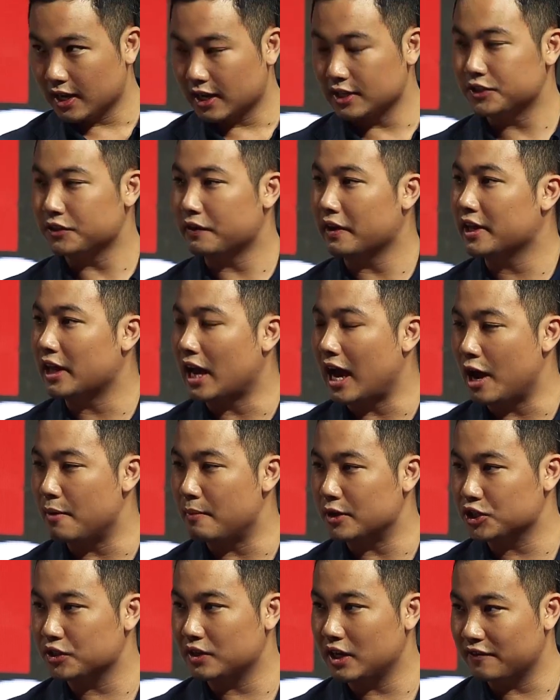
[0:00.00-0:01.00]
considering how
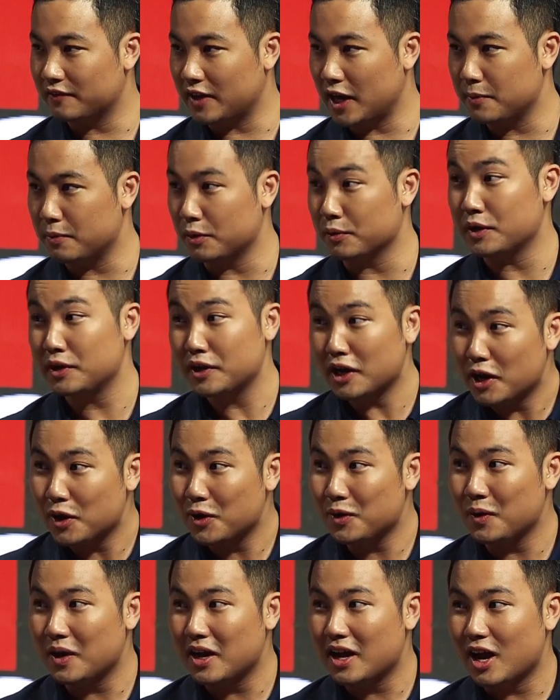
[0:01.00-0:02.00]
much you love K-pop. You
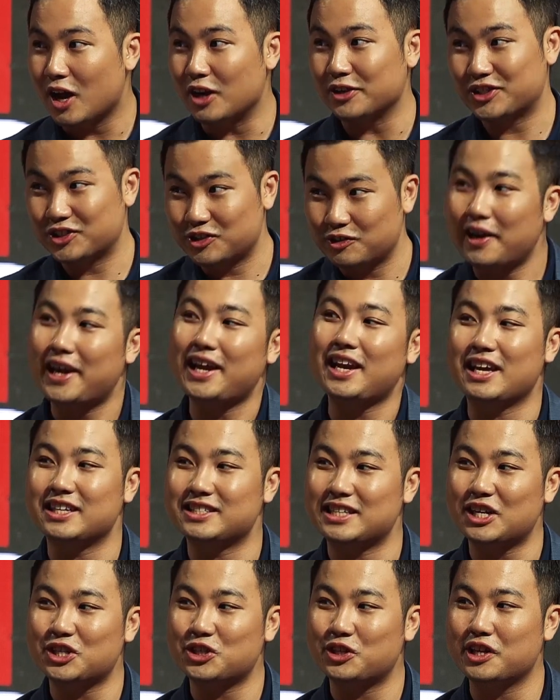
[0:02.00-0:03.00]
know, Australia
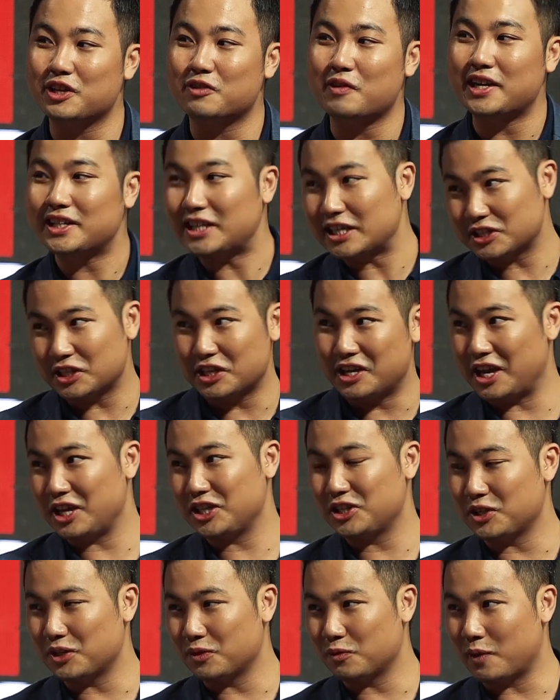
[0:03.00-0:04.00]
is actually a great
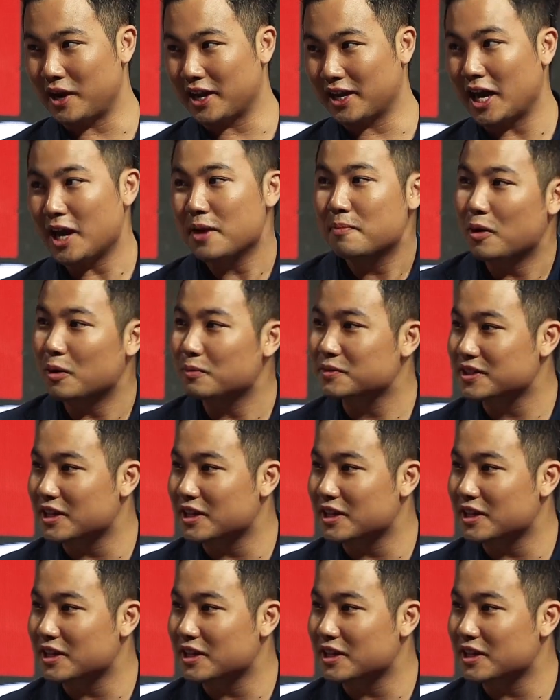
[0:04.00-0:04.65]
destination where K-pop